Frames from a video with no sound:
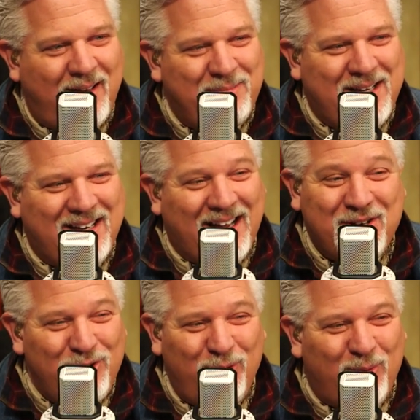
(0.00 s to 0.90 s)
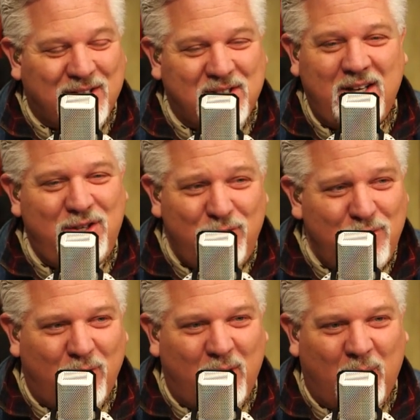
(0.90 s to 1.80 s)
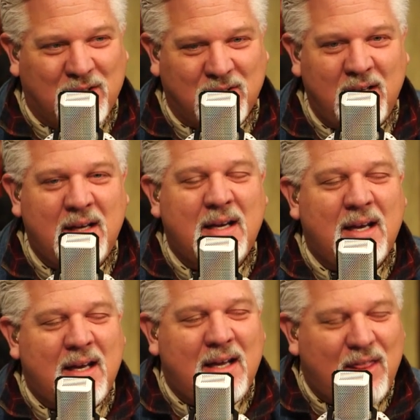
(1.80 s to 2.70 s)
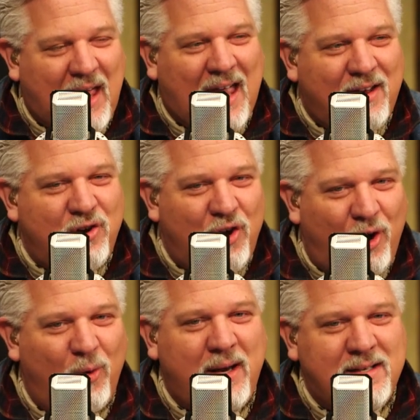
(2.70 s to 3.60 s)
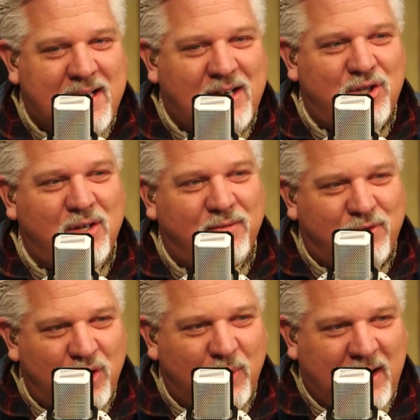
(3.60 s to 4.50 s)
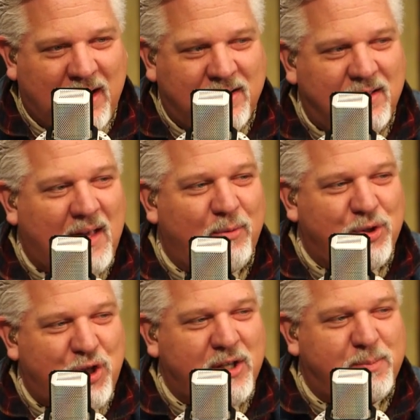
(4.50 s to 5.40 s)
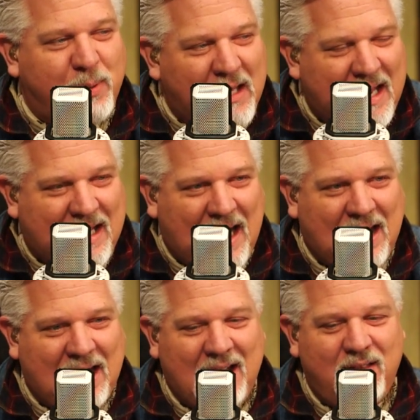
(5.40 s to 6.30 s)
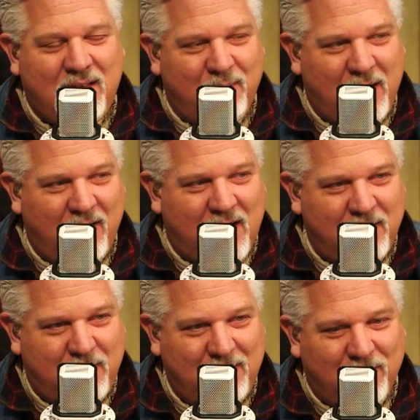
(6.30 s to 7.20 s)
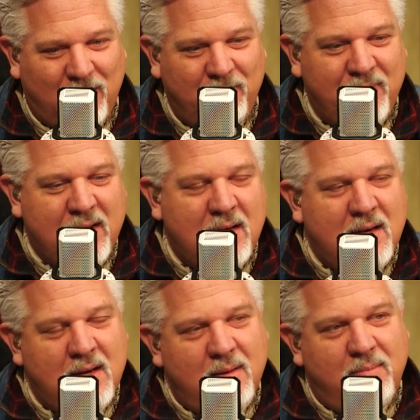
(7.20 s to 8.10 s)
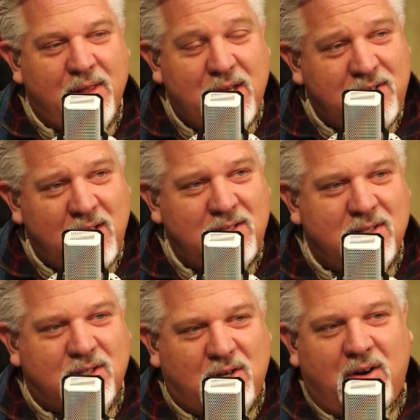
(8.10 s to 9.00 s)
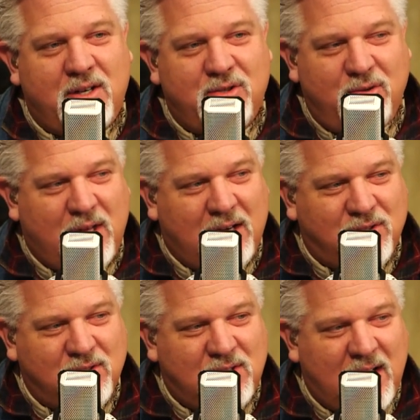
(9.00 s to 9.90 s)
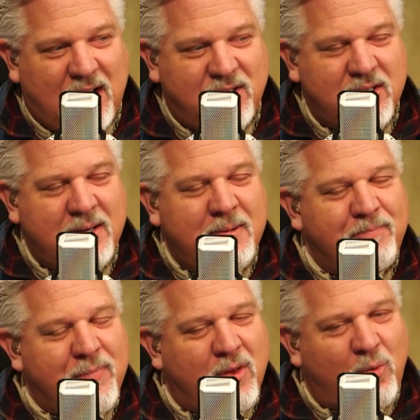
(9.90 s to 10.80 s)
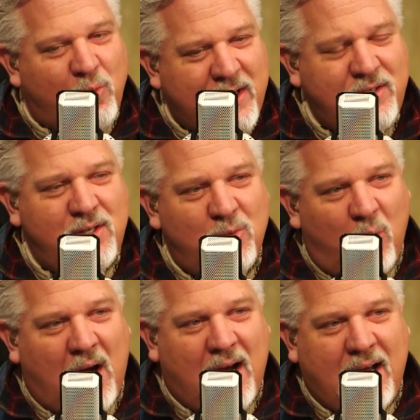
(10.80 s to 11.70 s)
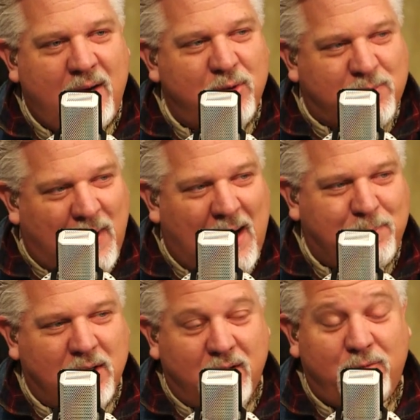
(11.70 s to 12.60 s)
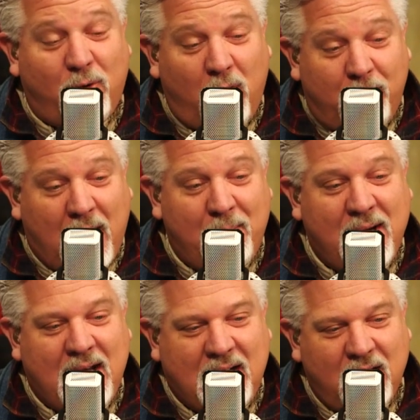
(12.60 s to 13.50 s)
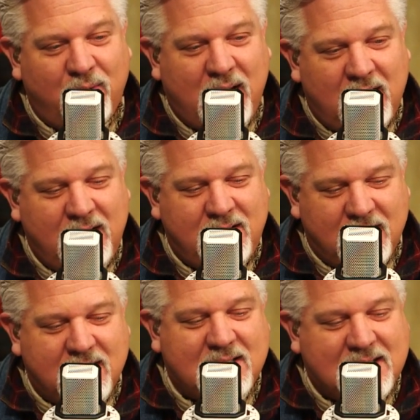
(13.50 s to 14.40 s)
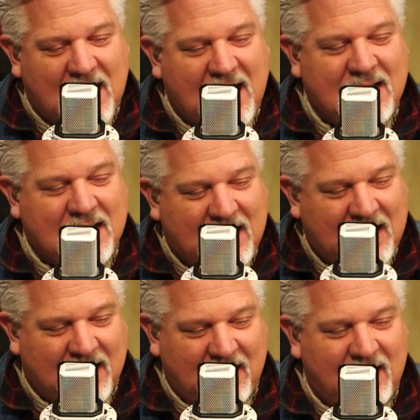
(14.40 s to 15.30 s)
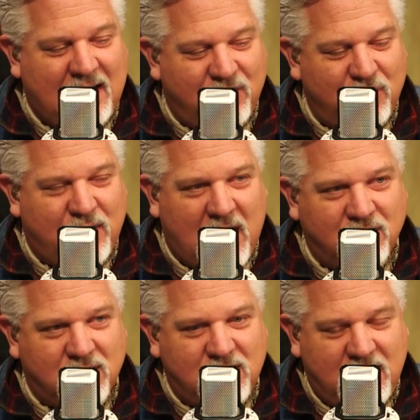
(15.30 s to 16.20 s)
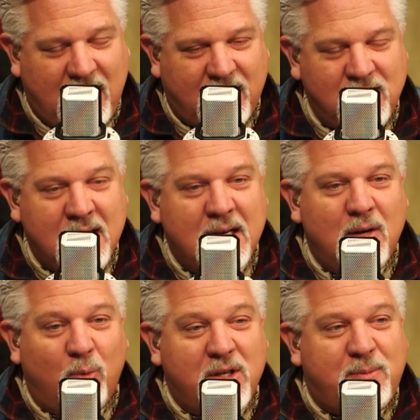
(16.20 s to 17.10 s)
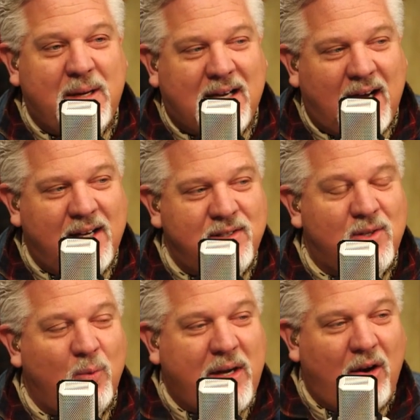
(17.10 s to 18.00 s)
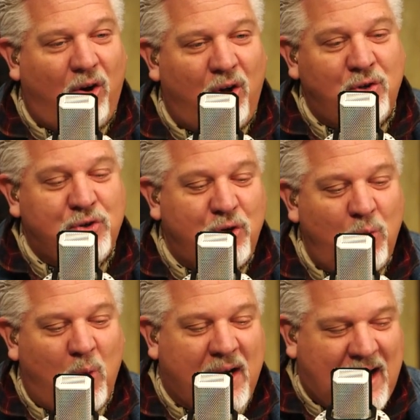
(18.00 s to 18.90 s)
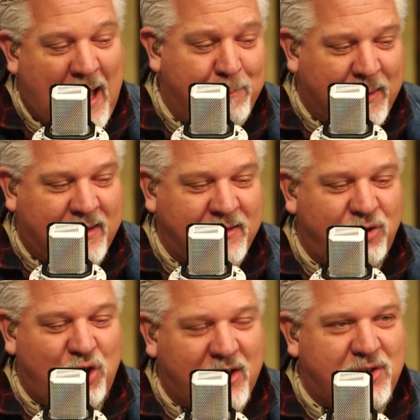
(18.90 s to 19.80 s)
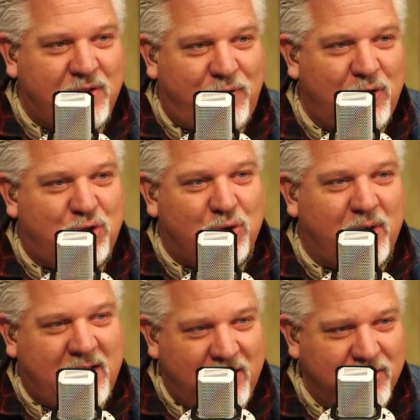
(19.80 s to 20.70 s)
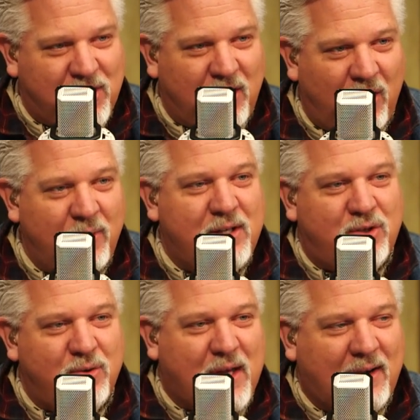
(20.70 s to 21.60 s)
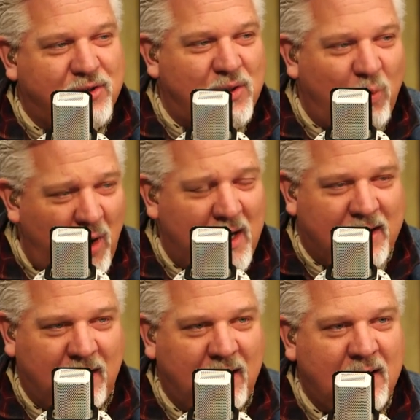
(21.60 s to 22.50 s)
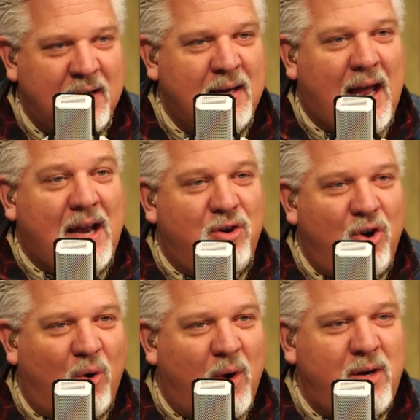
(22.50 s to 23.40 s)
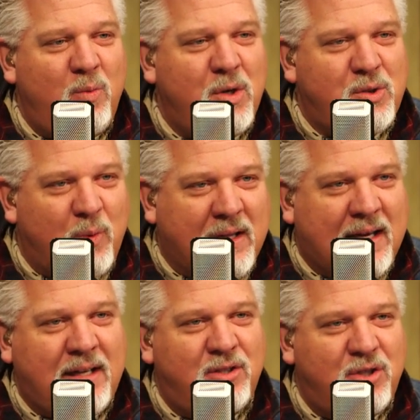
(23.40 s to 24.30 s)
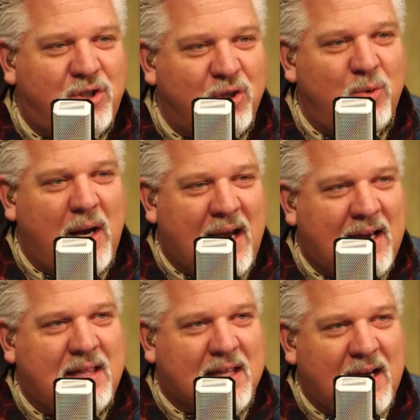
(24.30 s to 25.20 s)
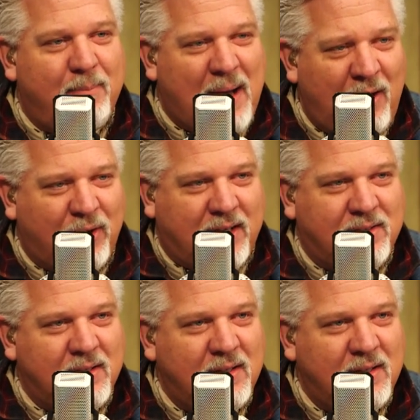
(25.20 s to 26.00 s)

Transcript: I mean, I knew it wasn't, and you knew it wasn't. They had no intention of doing it. They were just placating the American people. But this doesn't start in 2006. The reason why it was popular for Obama and Hillary Clinton to sign it in in 2006 was because we all knew what happened just a few short years ago in 2001, and no one was willing to do anything about it.